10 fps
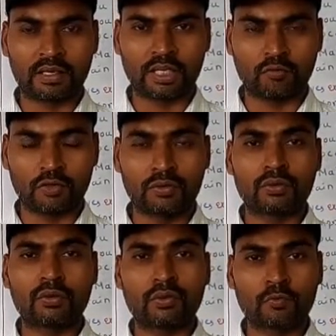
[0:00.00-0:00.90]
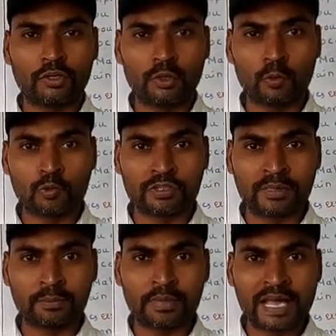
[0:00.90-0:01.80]
even though we use
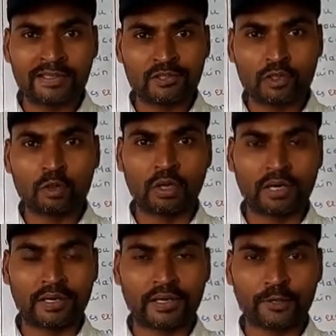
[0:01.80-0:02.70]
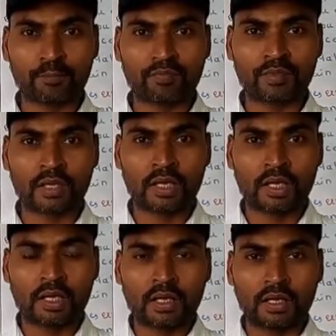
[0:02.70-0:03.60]
them as singular,
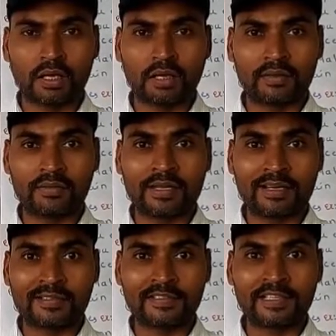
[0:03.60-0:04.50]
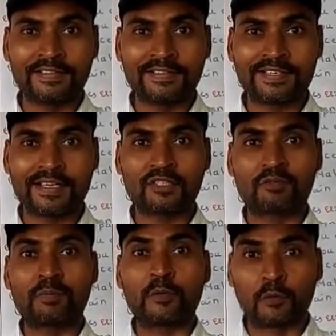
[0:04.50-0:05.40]
they are sensed as
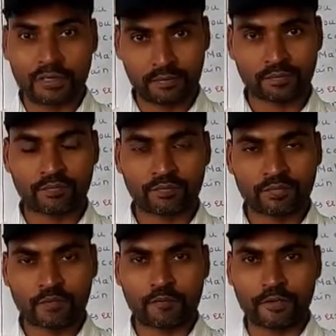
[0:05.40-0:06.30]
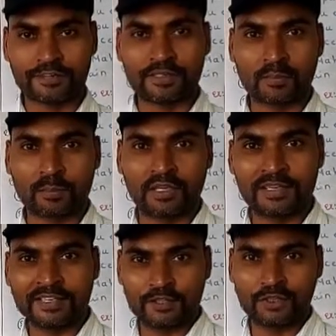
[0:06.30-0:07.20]
plural. For example,
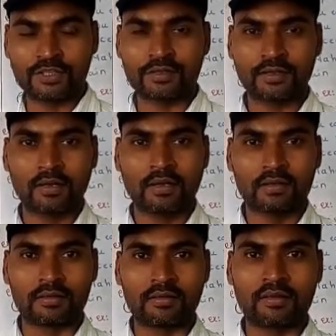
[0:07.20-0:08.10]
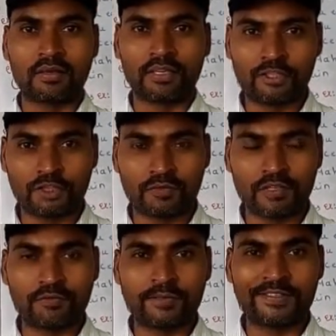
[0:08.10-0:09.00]
rich. The rich,
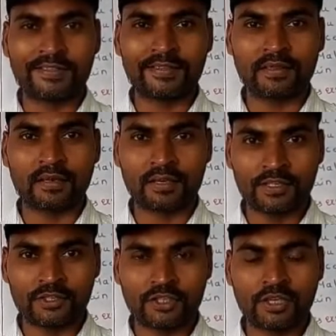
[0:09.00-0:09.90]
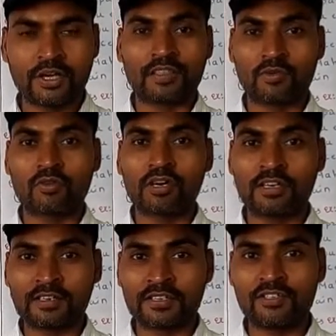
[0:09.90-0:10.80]
when we say the rich, the
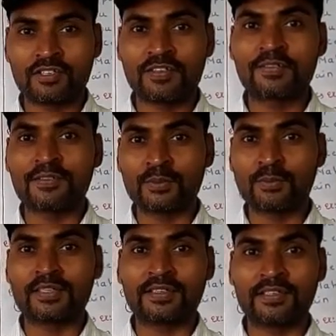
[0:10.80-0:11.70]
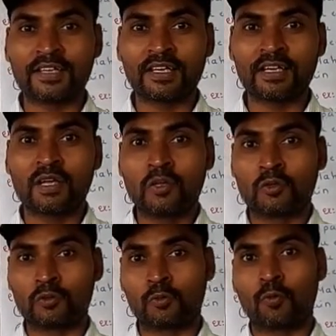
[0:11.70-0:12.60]
word rich is representing
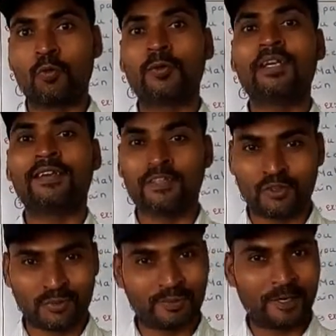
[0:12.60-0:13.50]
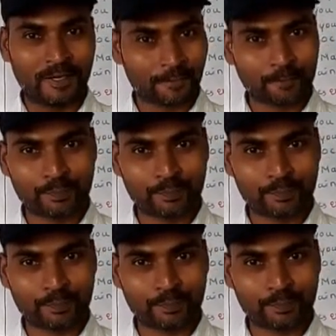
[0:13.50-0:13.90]
so many rich people.